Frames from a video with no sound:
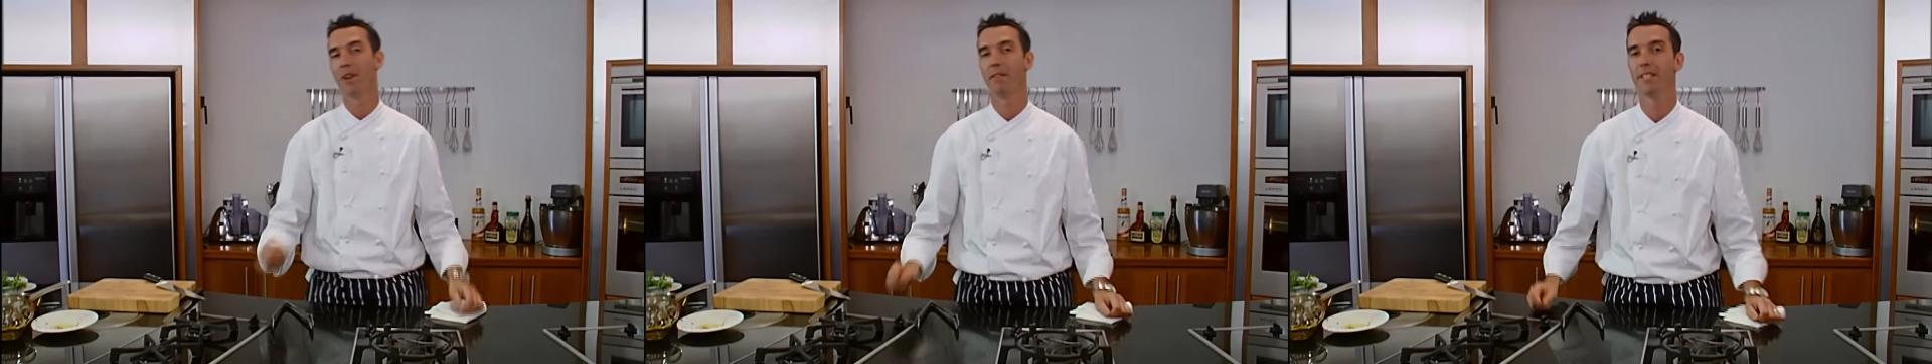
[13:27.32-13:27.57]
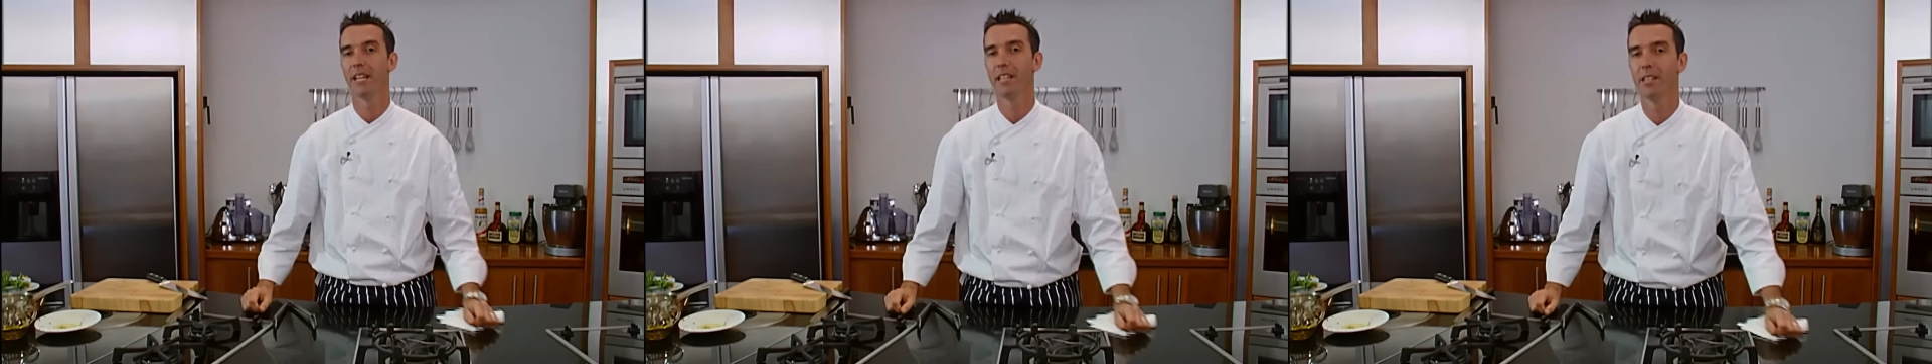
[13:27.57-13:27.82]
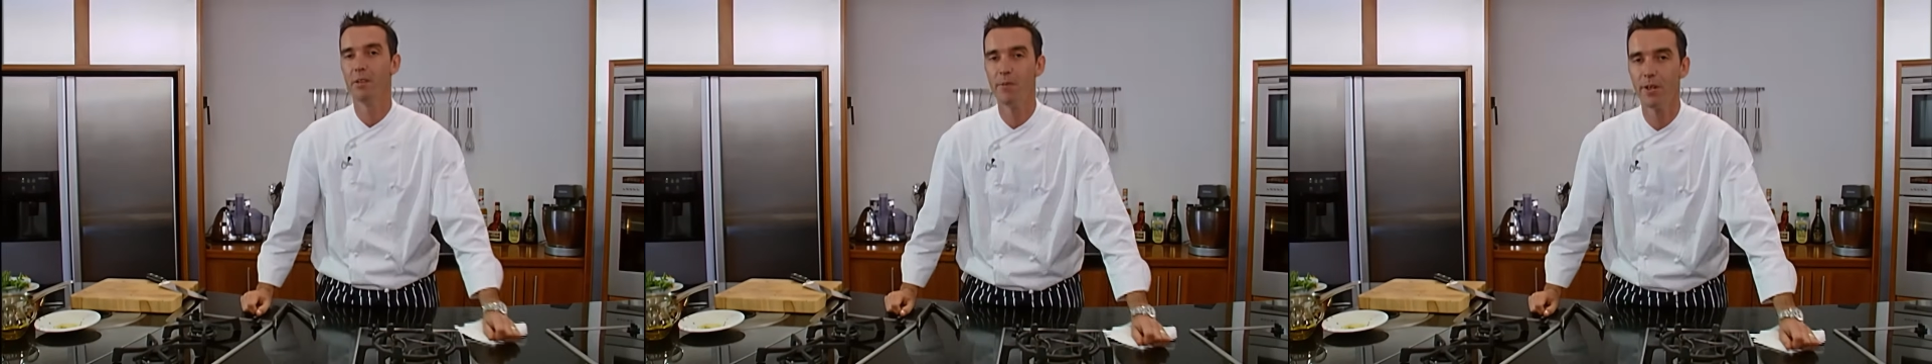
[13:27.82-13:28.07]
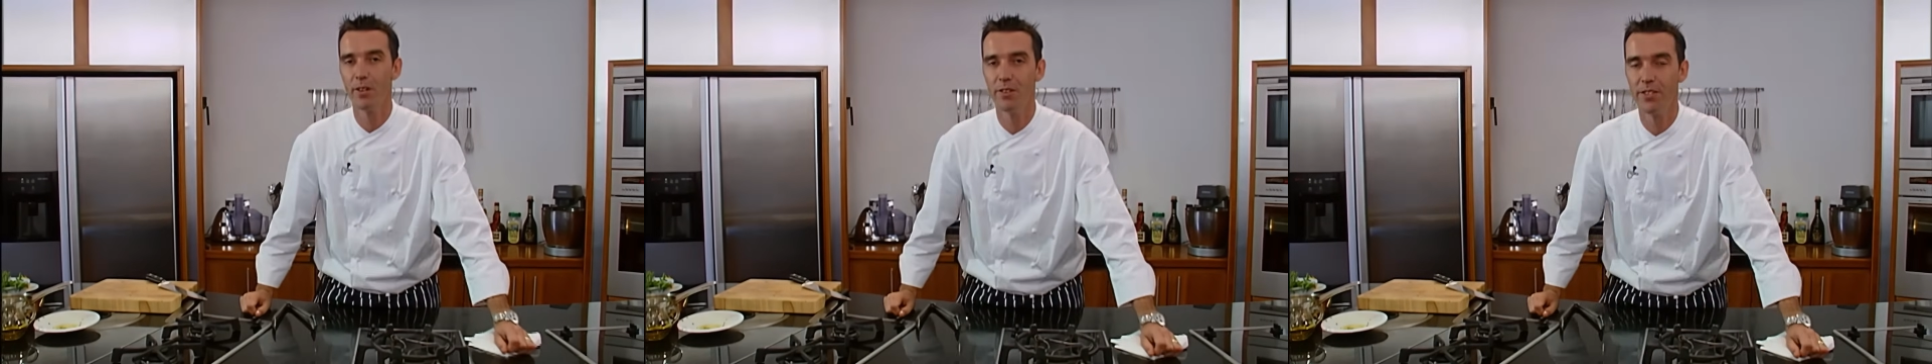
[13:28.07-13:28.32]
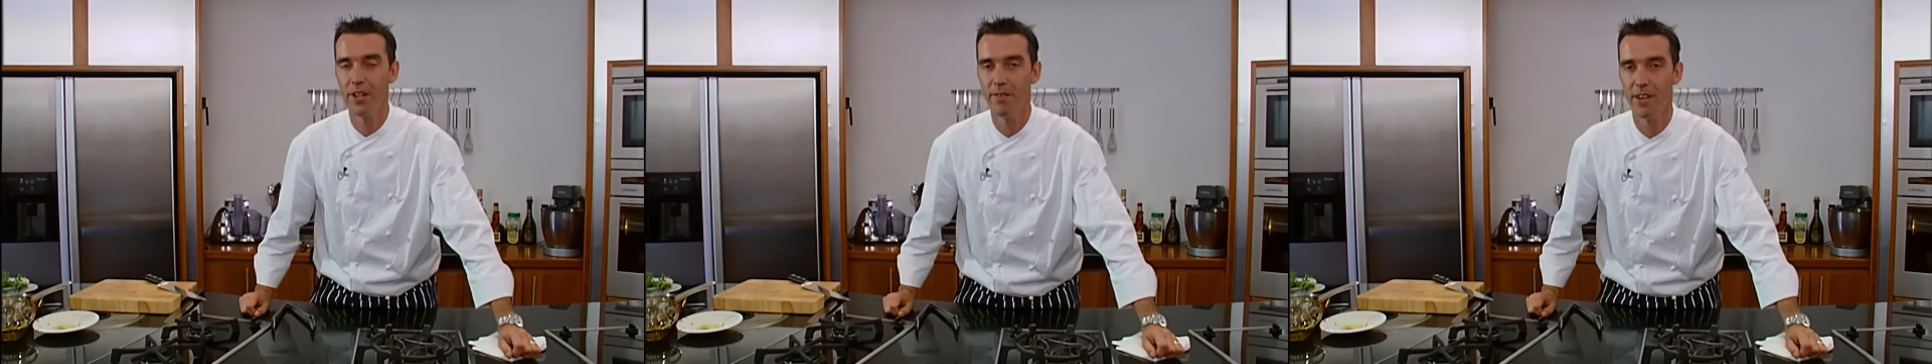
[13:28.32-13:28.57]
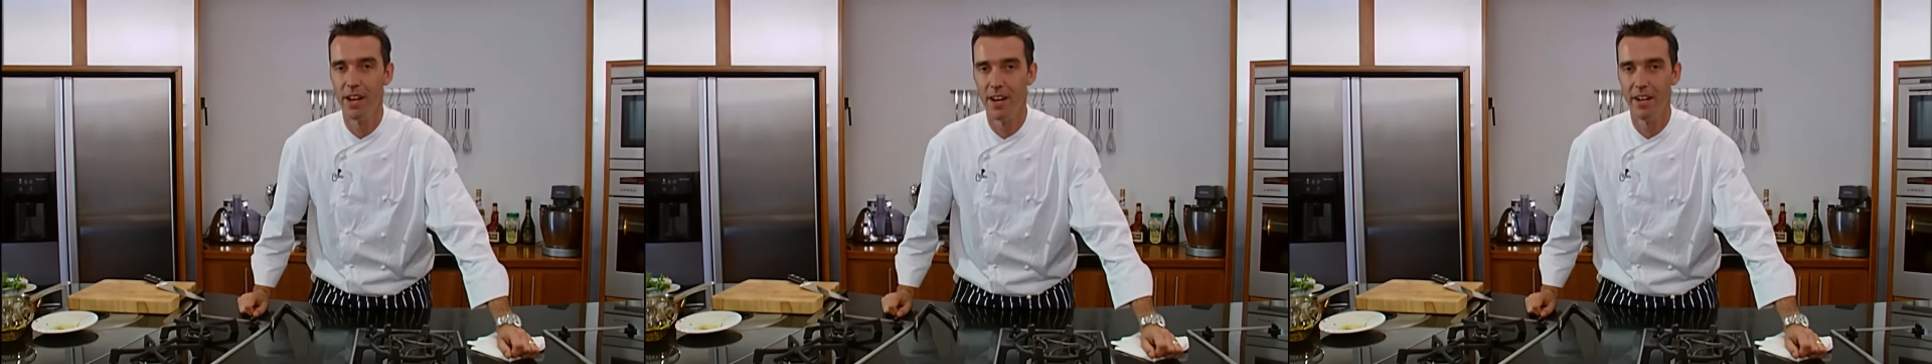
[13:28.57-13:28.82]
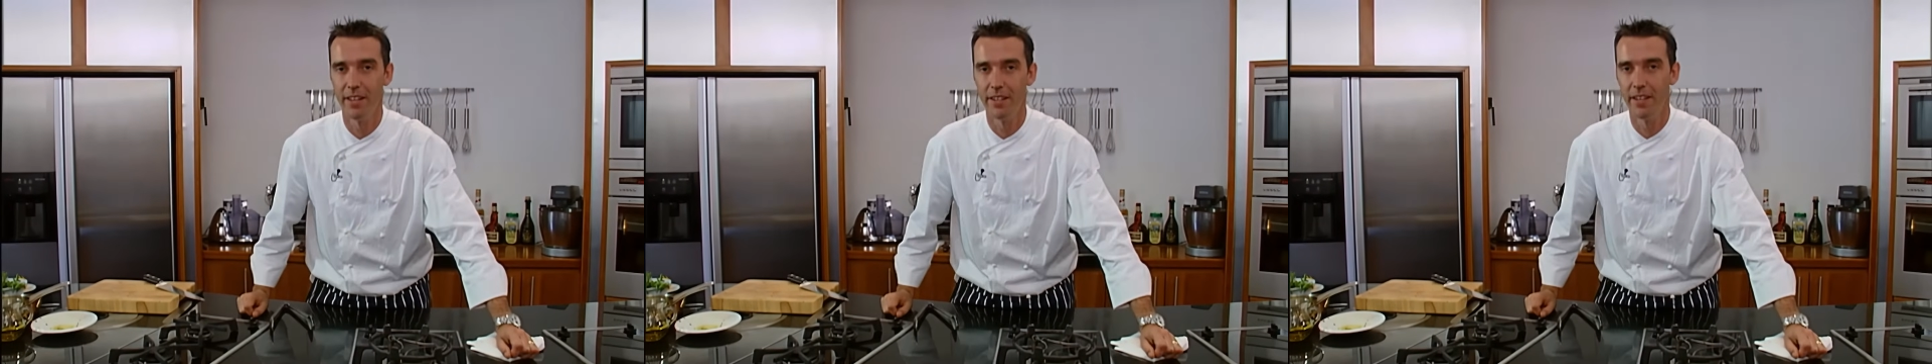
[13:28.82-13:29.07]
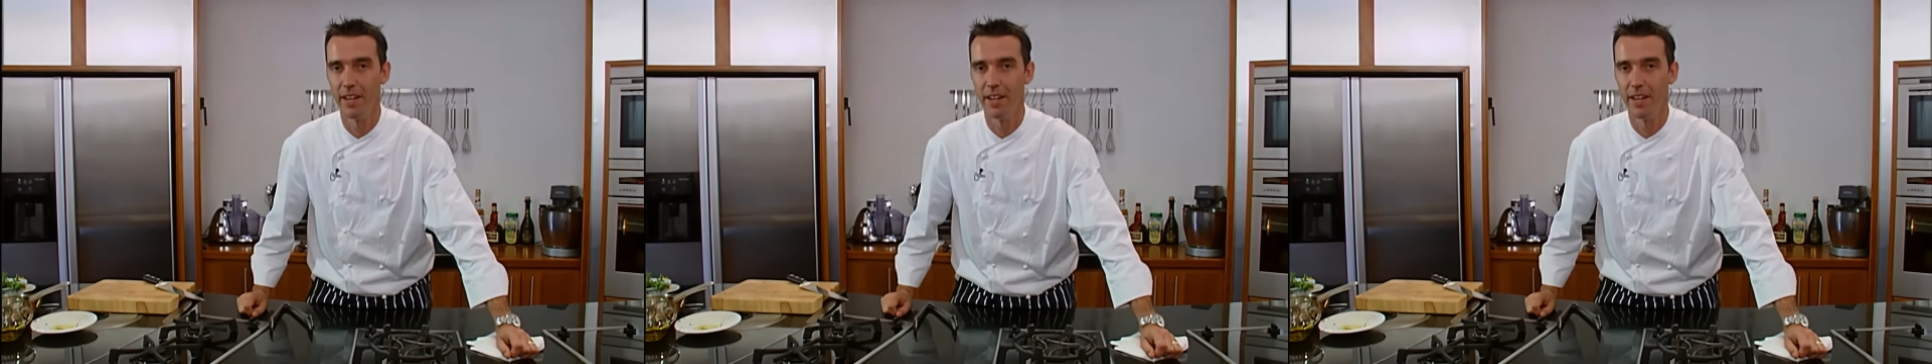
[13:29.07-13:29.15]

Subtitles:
I was telling you that we're going to serve it on